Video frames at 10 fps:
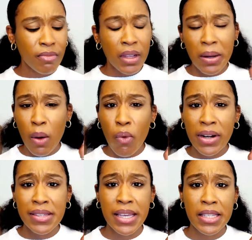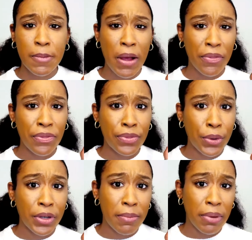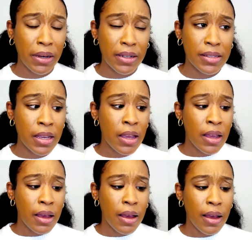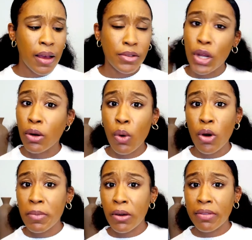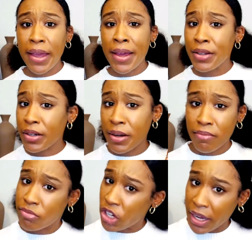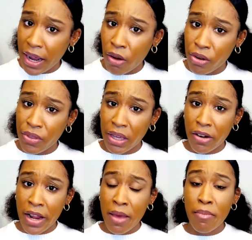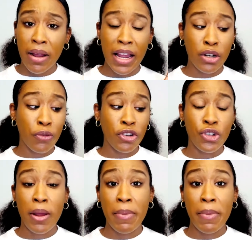and I want to say it's about 30 bucks. Don't quote me on that. Check it out on the internet, but I know for sure I